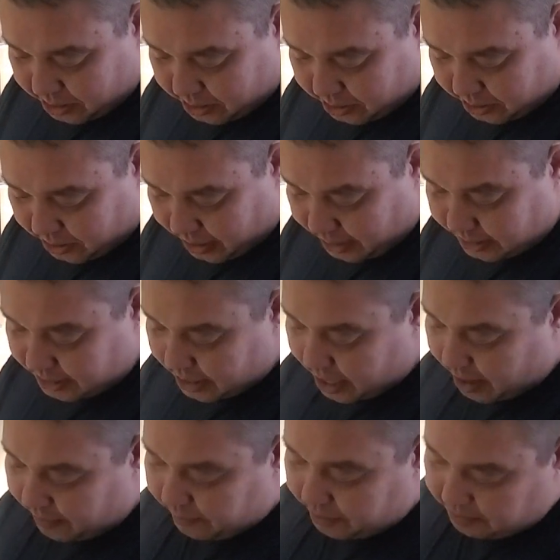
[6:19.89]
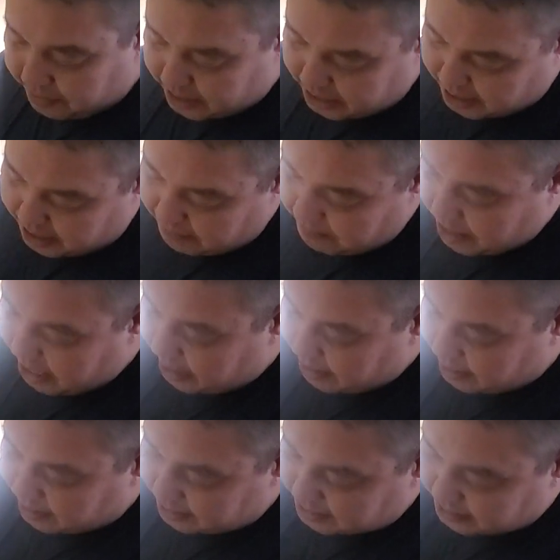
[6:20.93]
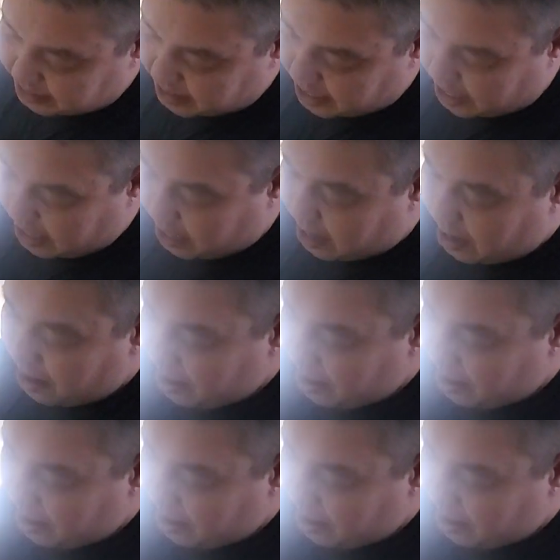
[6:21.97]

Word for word: So that's everybody making this a